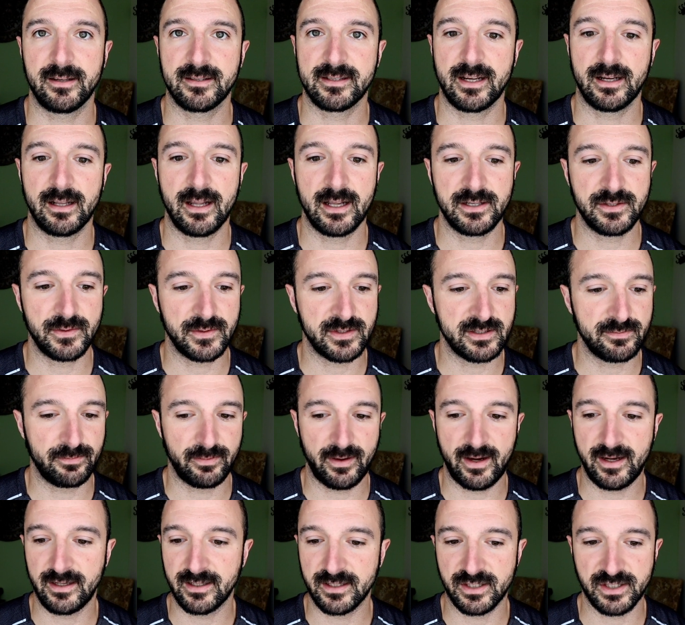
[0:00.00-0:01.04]
It's not a lot to
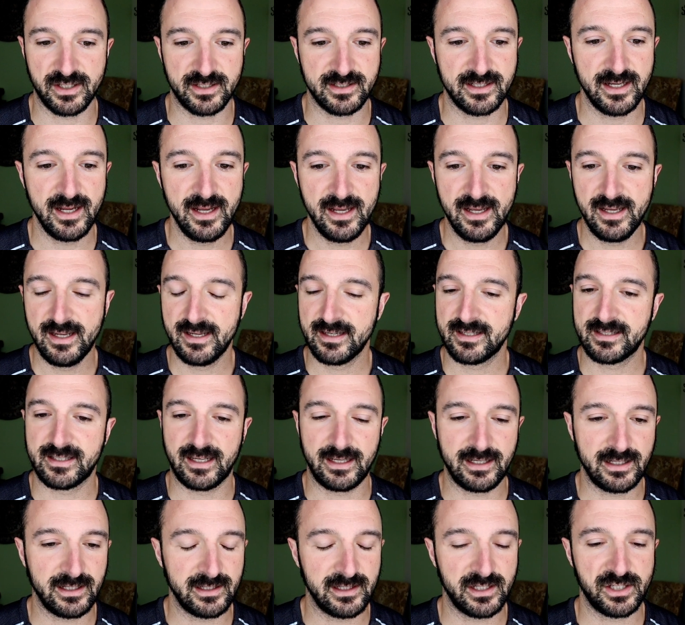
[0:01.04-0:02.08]
explain. It's just
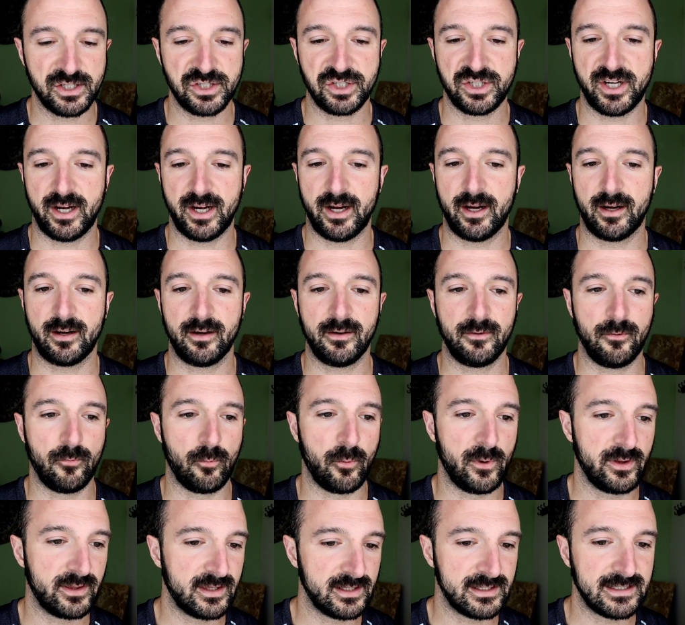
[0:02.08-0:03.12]
sitting in this chair
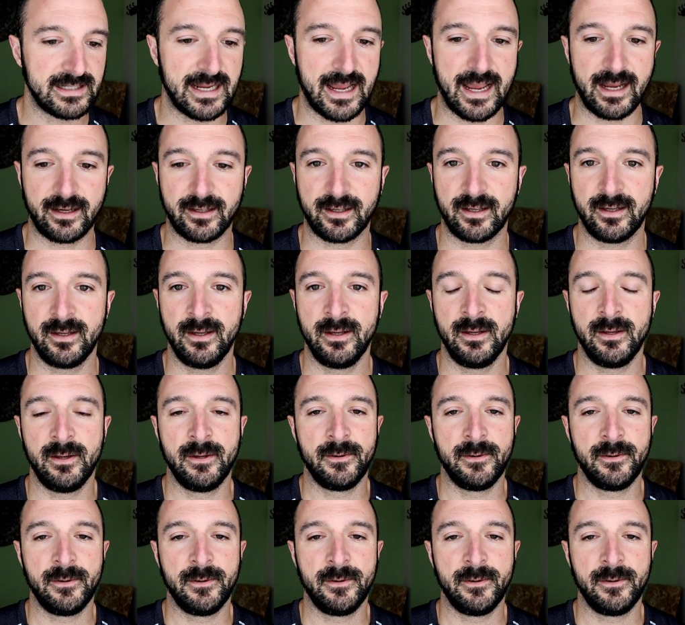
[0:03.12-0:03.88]
with a tech,